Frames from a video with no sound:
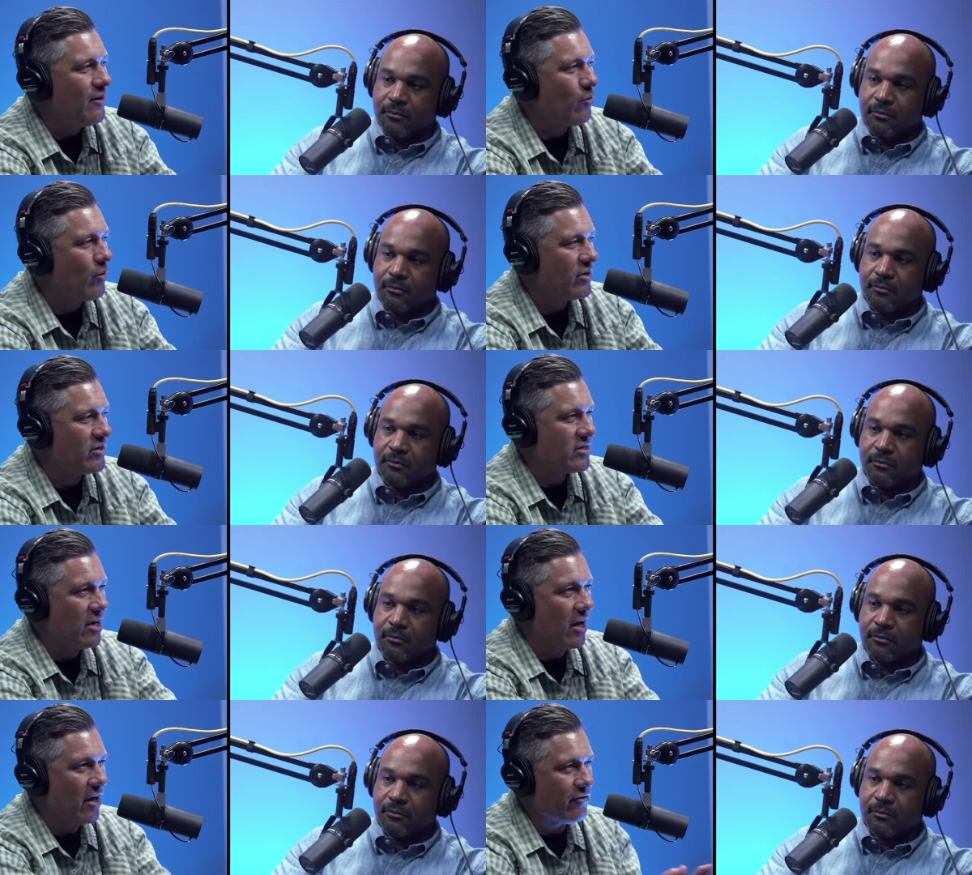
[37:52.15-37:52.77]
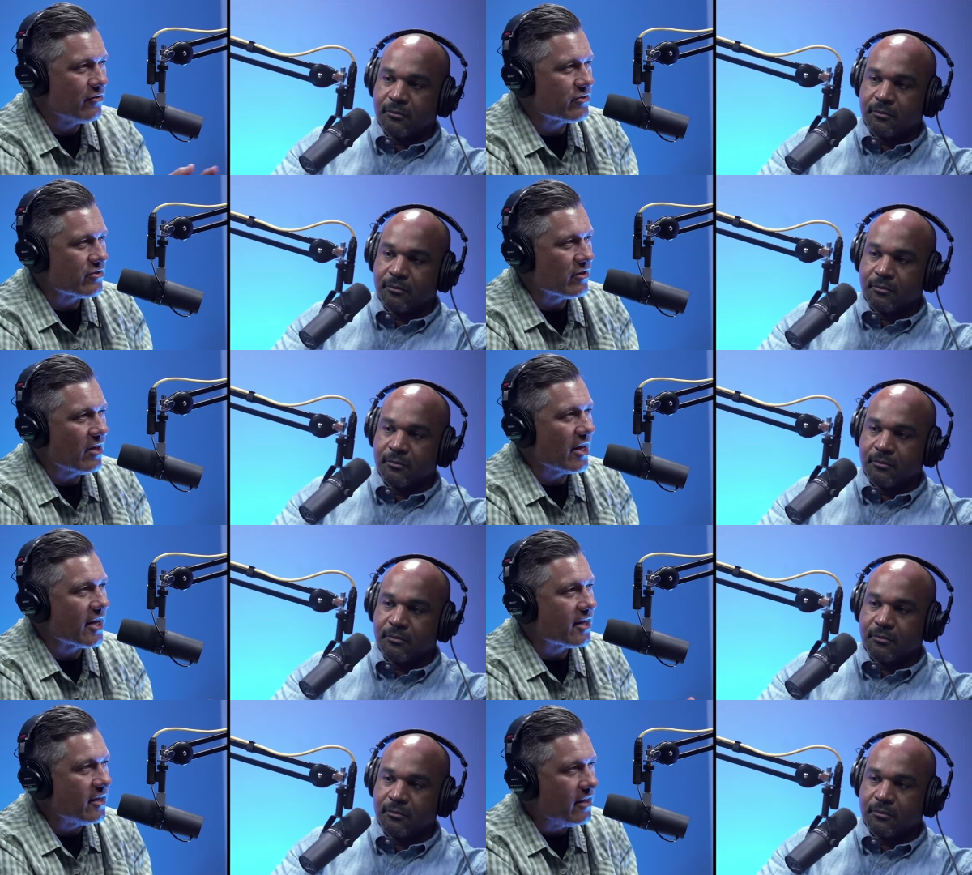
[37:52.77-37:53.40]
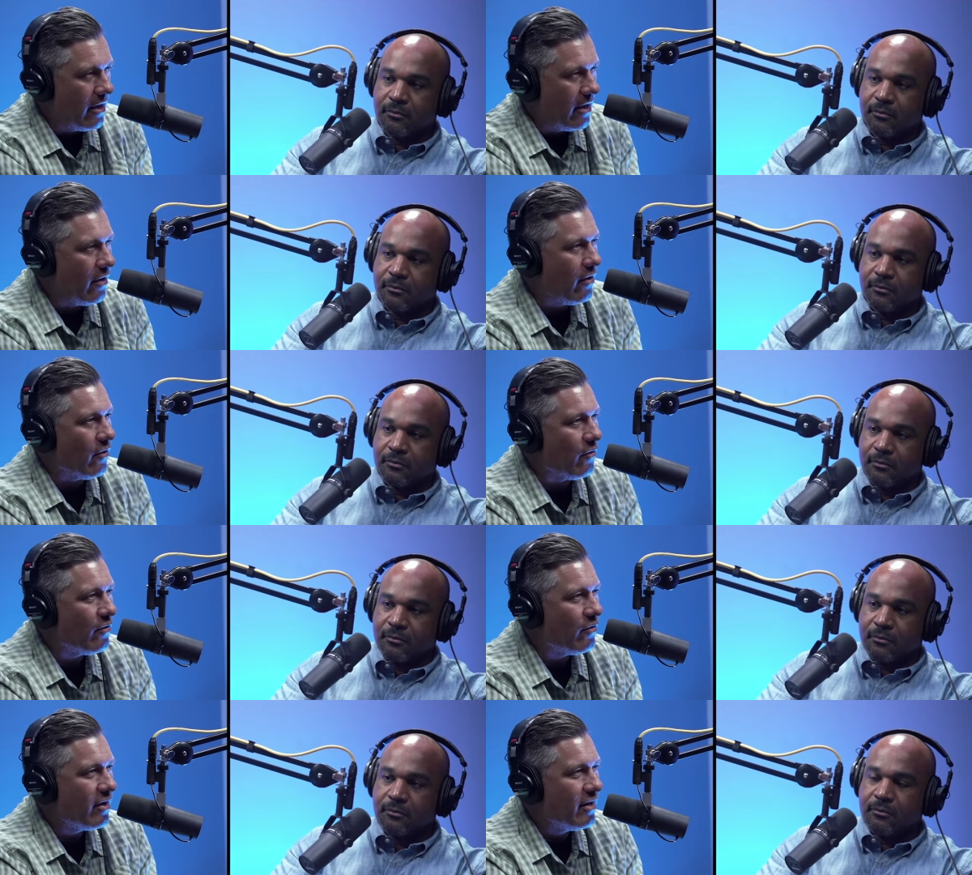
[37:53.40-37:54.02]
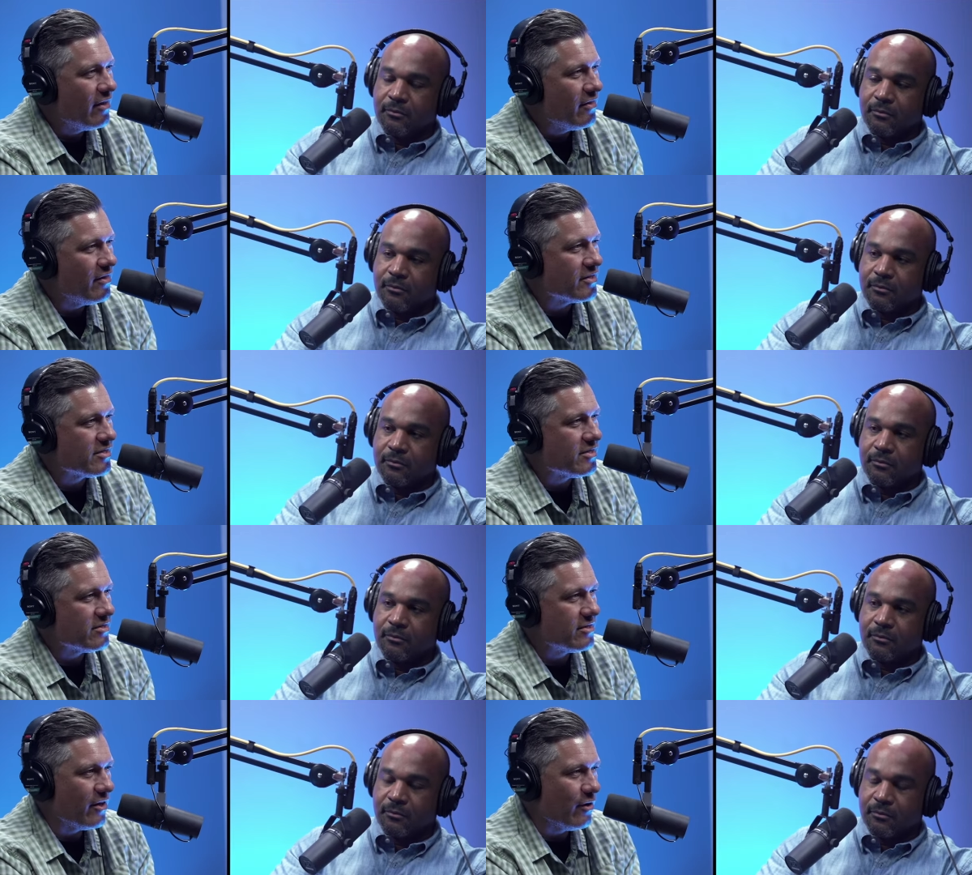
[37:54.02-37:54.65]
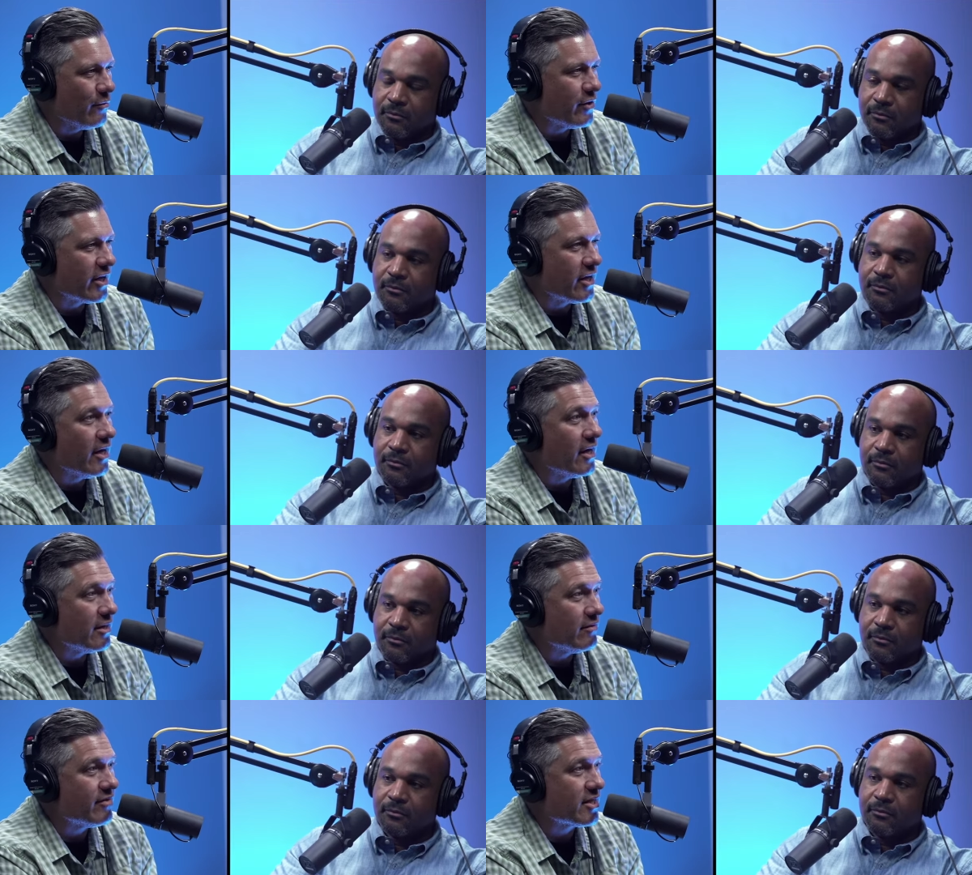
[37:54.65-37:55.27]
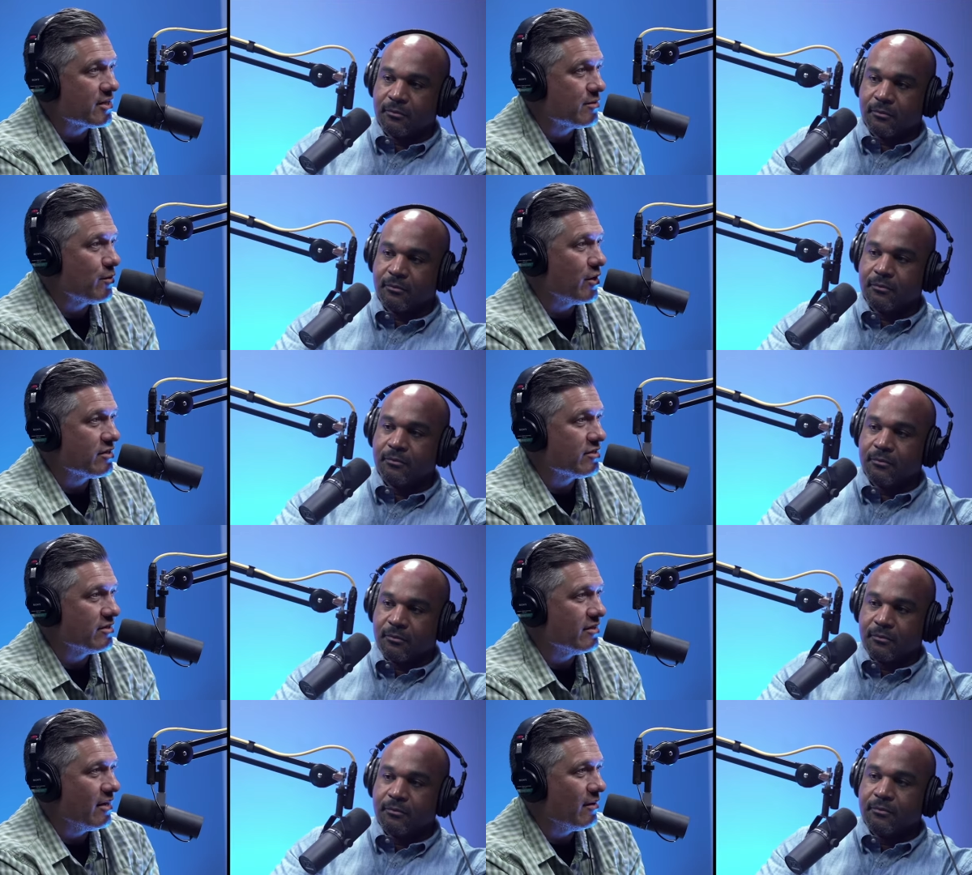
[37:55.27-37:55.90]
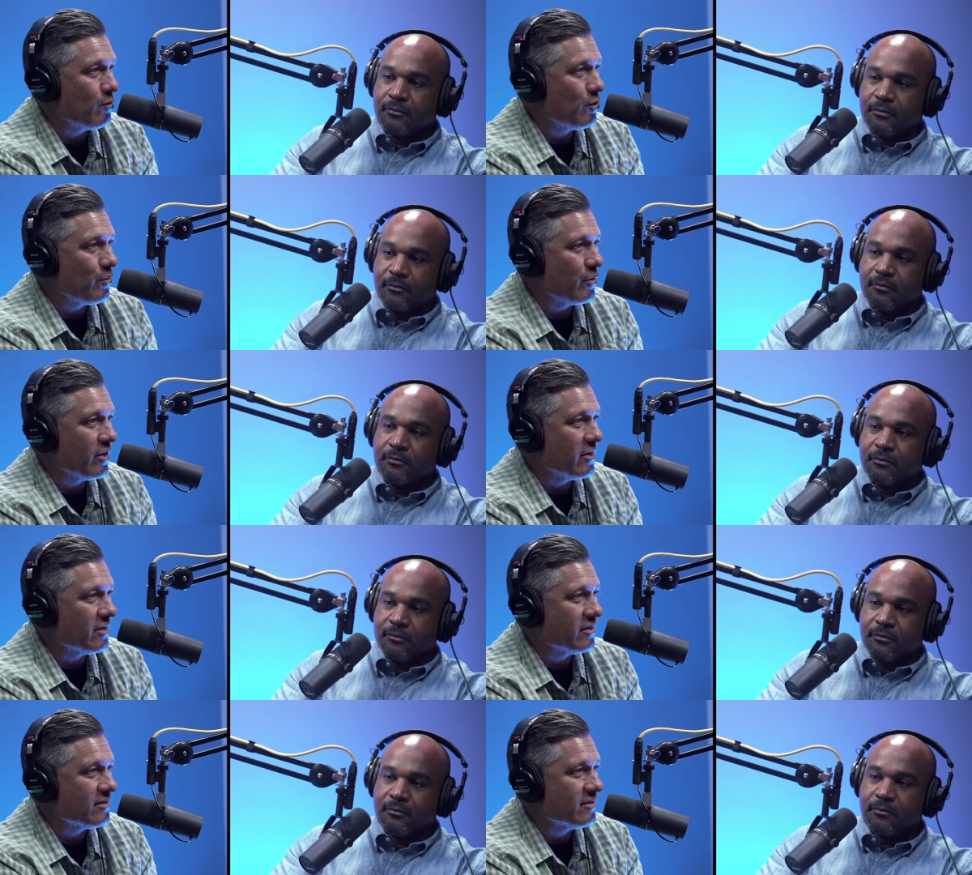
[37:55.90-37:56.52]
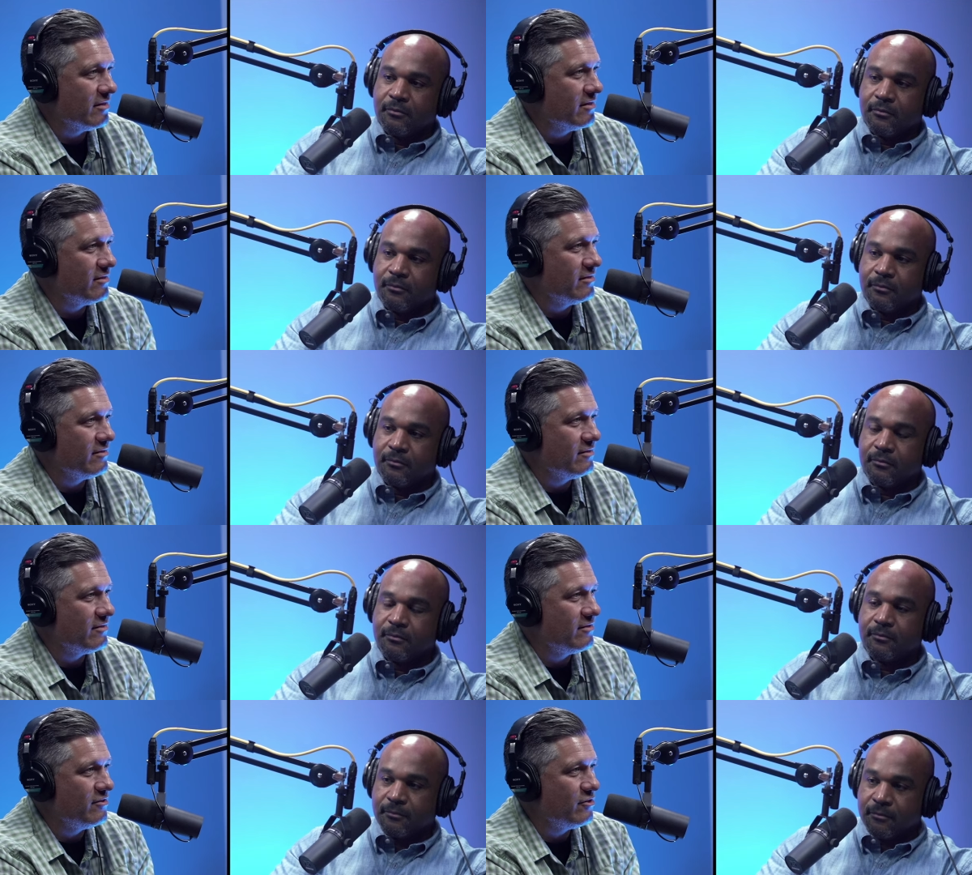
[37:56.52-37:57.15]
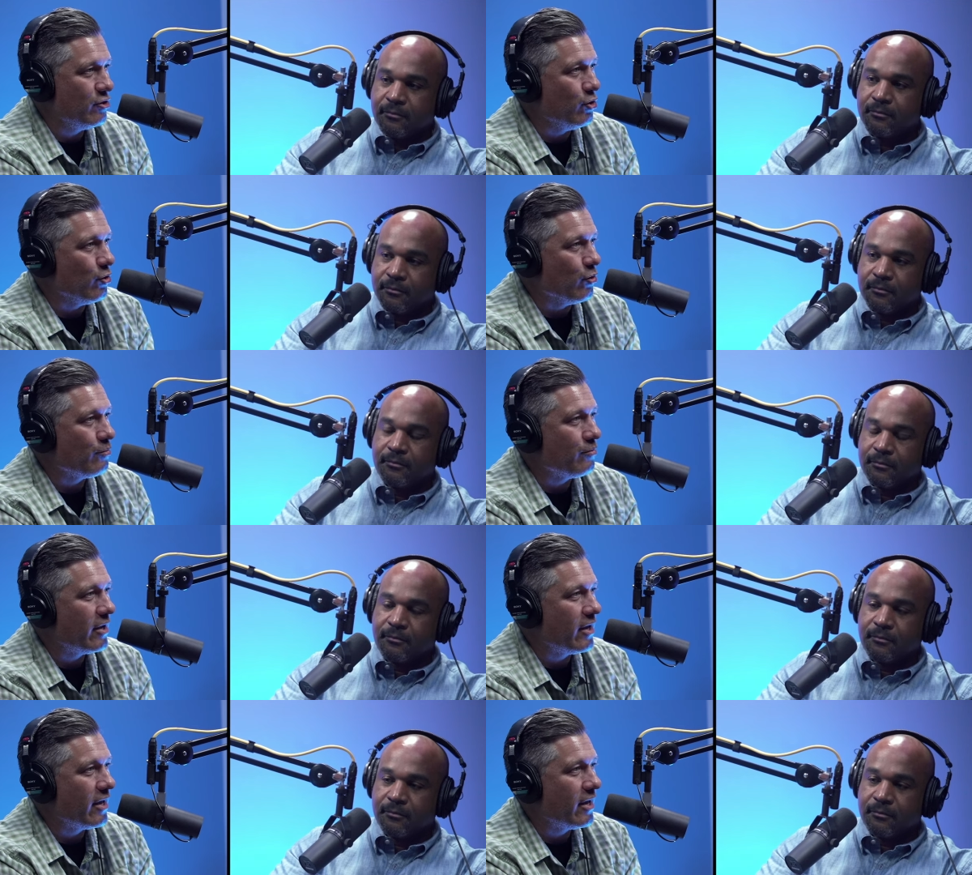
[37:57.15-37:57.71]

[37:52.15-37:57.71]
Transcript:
Speaker 1: whereas others are like, no, this is the only kind of expression that we're willing to do.